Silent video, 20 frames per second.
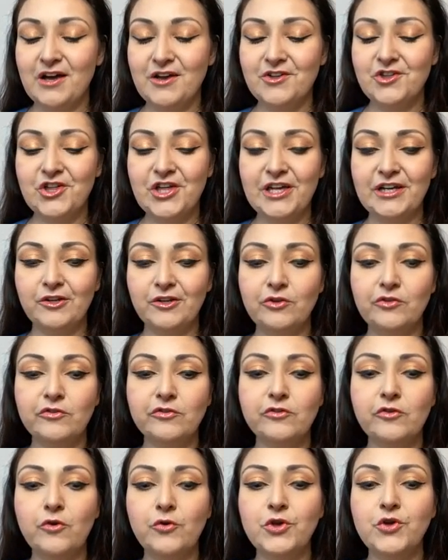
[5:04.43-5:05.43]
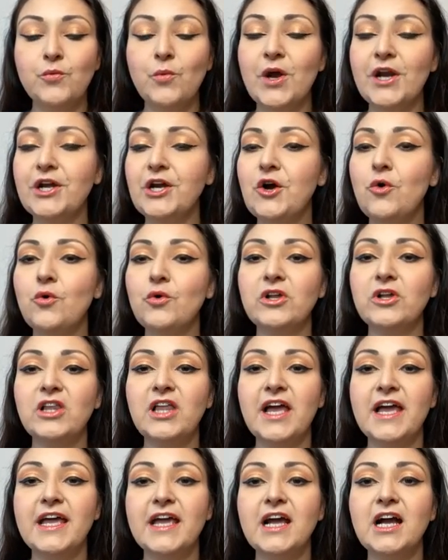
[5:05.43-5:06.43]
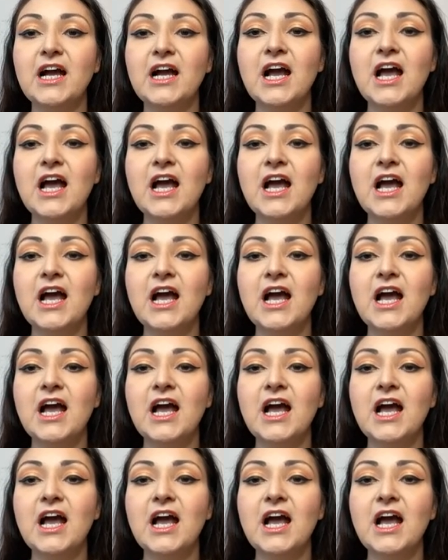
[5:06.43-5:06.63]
channels. So you want to go to like,